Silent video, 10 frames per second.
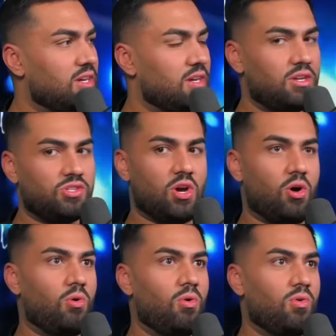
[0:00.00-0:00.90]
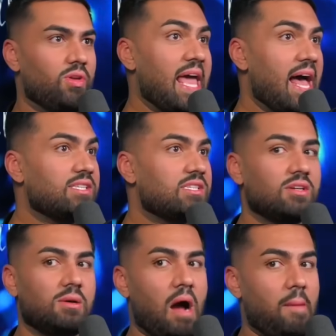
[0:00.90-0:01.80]
Facts. So yes,
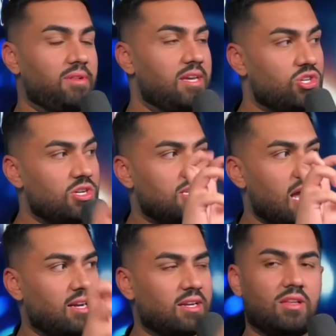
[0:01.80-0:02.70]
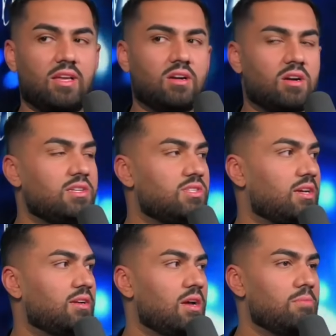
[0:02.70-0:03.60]
population is technically
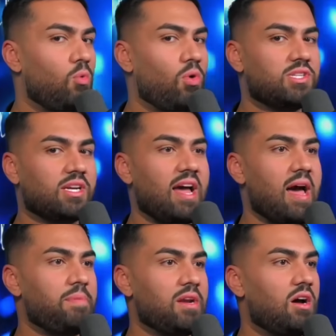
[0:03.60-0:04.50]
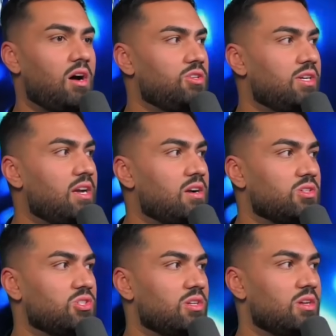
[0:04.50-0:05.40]
increasing, but what's gonna happen in a hundred
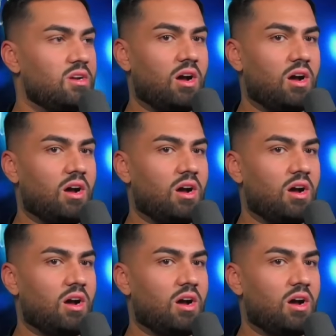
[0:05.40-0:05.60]
years? Mm.